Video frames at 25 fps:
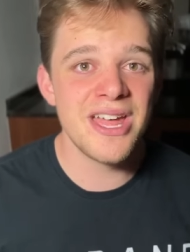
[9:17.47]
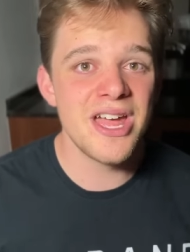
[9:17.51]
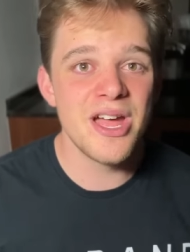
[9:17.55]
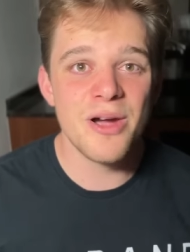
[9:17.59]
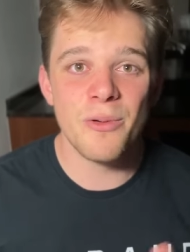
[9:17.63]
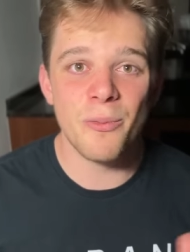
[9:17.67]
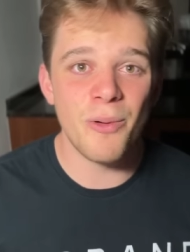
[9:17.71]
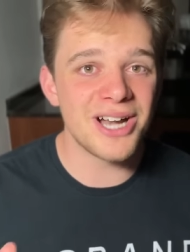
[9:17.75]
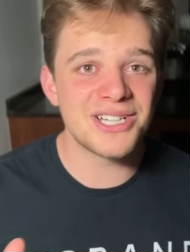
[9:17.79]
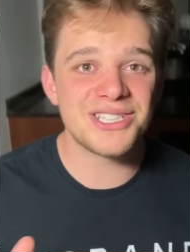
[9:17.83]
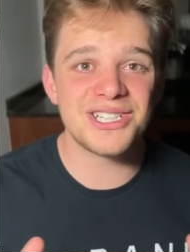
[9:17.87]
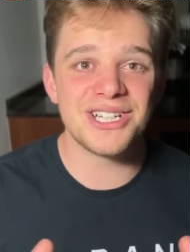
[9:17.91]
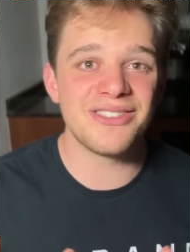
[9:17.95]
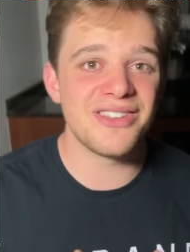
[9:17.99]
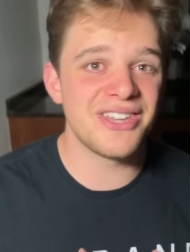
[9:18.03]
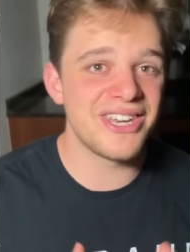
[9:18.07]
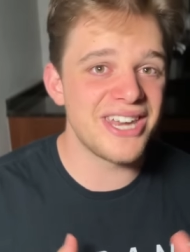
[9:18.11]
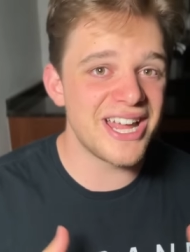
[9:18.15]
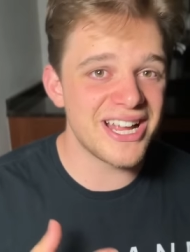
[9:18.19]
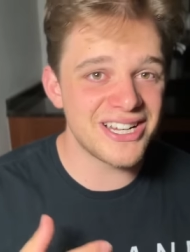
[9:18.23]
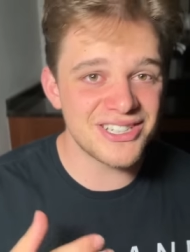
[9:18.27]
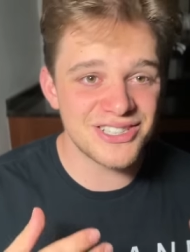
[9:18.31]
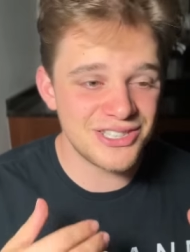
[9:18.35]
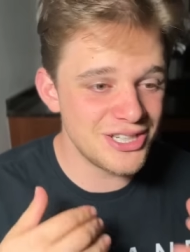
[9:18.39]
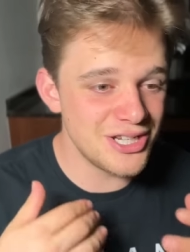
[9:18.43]
watching the
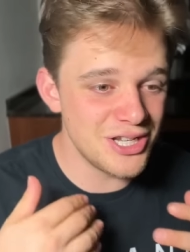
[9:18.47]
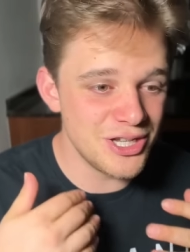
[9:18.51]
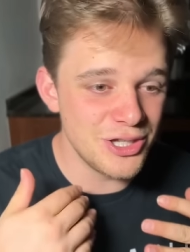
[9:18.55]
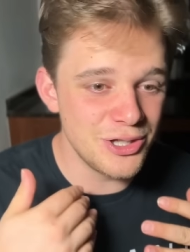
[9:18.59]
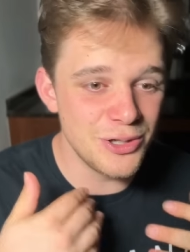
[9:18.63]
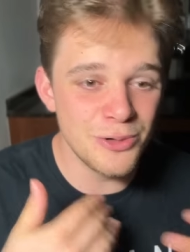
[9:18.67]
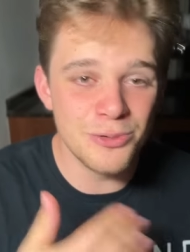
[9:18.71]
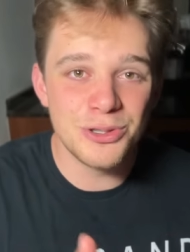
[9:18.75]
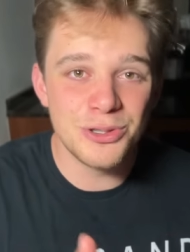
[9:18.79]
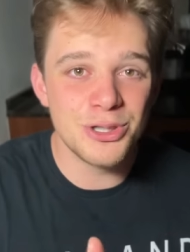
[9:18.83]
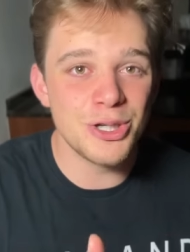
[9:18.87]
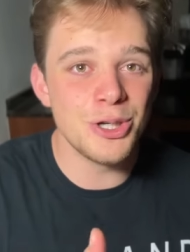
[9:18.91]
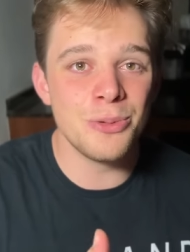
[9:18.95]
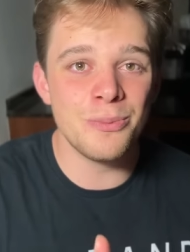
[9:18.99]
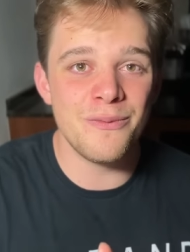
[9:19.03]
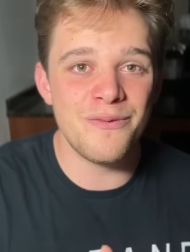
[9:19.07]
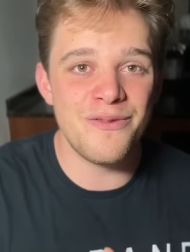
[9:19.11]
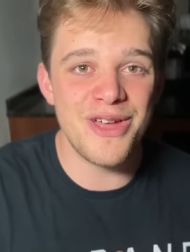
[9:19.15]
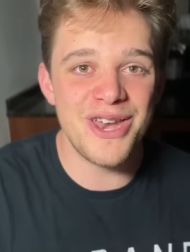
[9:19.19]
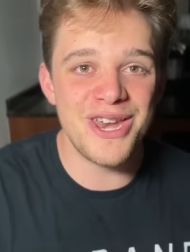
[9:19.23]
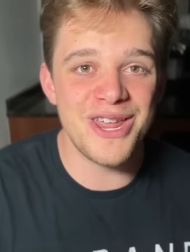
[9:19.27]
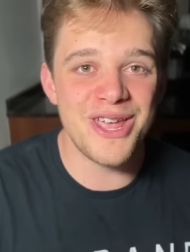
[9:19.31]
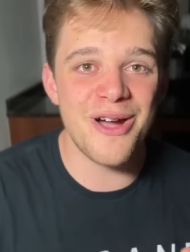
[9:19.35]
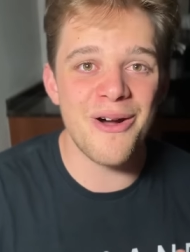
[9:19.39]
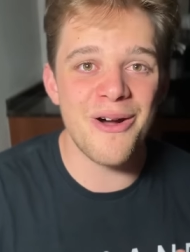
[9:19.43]
next YouTube
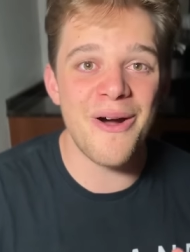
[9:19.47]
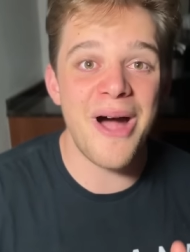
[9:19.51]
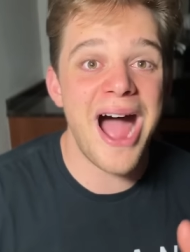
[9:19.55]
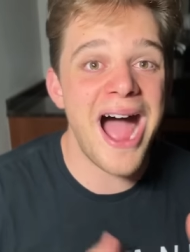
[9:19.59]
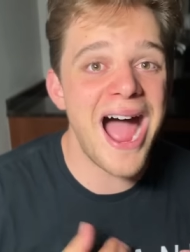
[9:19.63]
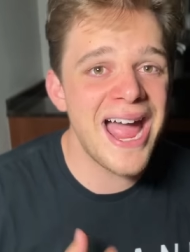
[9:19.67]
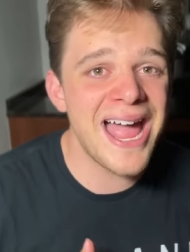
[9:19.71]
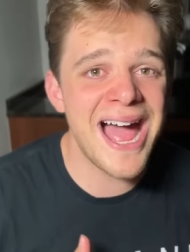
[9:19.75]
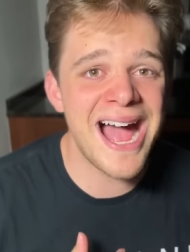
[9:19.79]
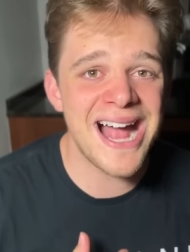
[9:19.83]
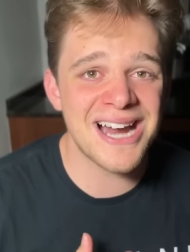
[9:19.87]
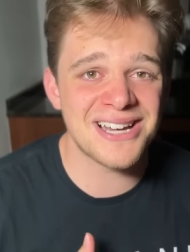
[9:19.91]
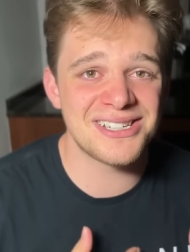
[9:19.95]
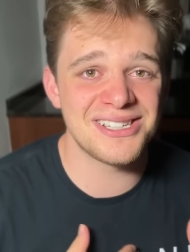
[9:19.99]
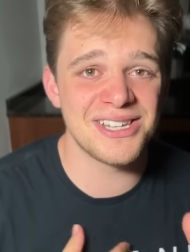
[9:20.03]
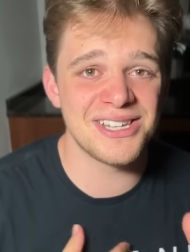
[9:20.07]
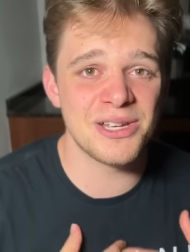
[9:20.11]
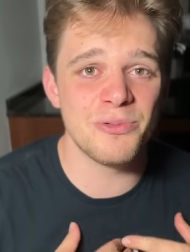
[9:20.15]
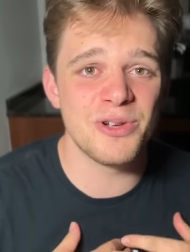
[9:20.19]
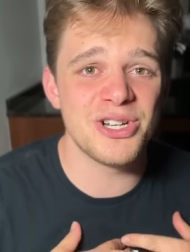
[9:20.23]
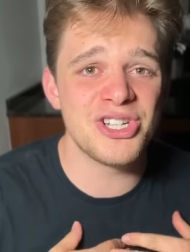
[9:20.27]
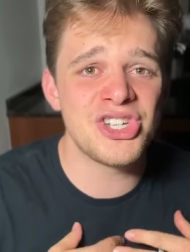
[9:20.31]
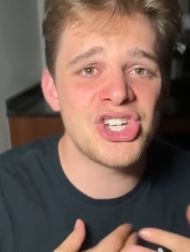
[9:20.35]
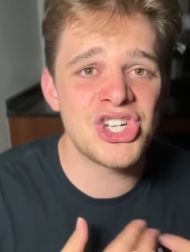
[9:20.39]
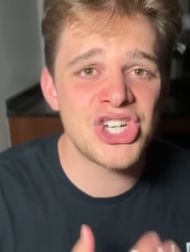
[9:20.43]
video, I actually
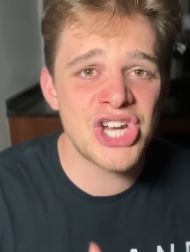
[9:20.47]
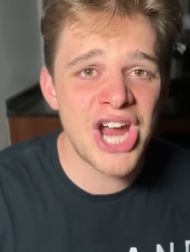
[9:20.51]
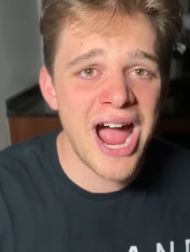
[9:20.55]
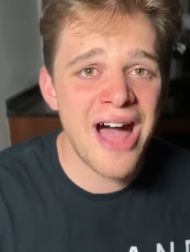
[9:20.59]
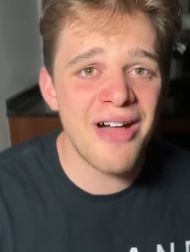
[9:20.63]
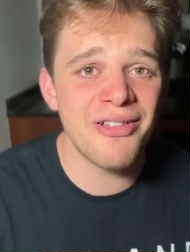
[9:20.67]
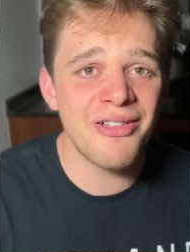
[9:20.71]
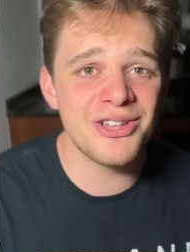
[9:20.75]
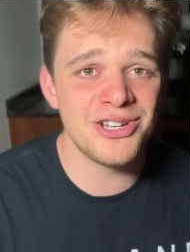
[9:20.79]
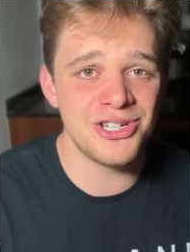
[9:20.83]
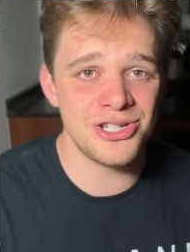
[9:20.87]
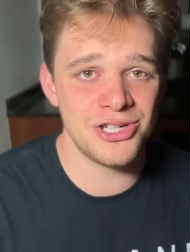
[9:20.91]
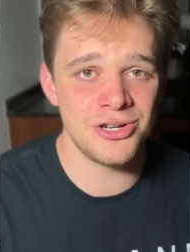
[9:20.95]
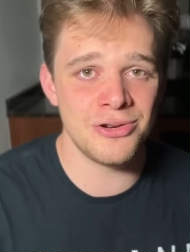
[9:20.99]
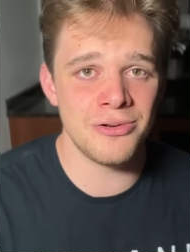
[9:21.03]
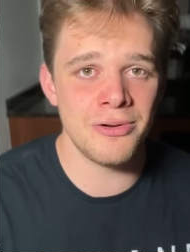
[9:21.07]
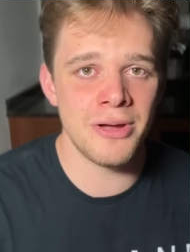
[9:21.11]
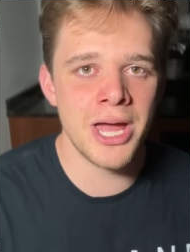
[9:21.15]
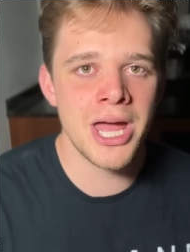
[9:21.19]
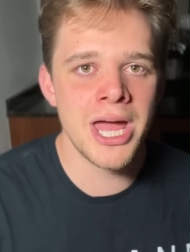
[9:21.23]
would challenge you